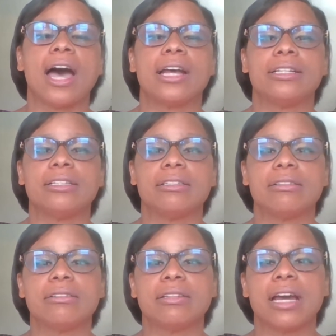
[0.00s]

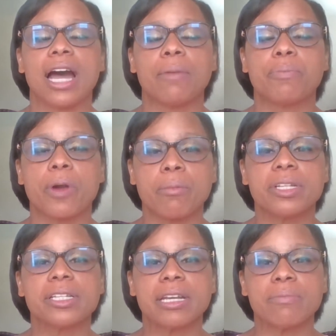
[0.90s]
And I
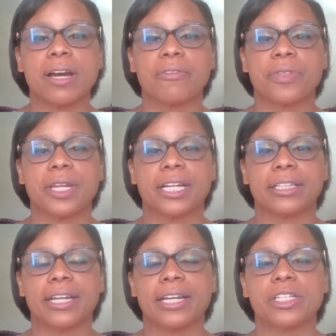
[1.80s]
promised him after
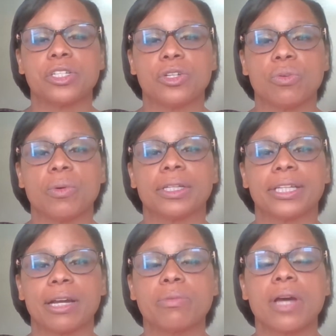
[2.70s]
that night, you know
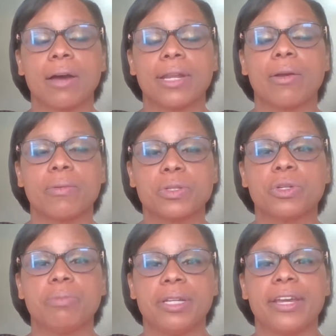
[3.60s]
what, that I, that I was
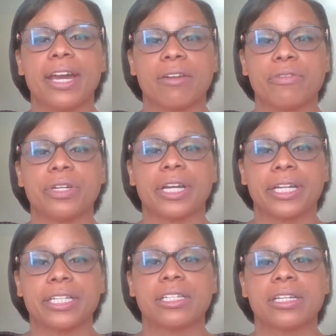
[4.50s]
going to be there every
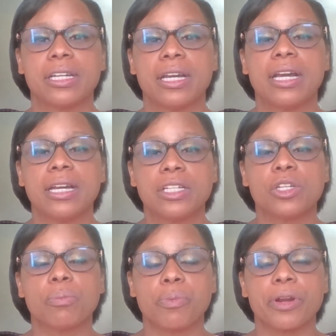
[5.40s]
night
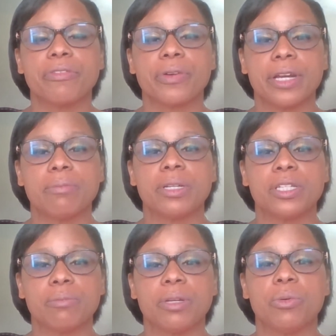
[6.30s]
to pray for him
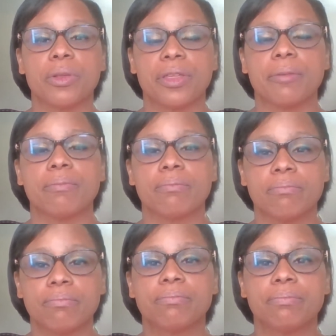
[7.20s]
and to be with him.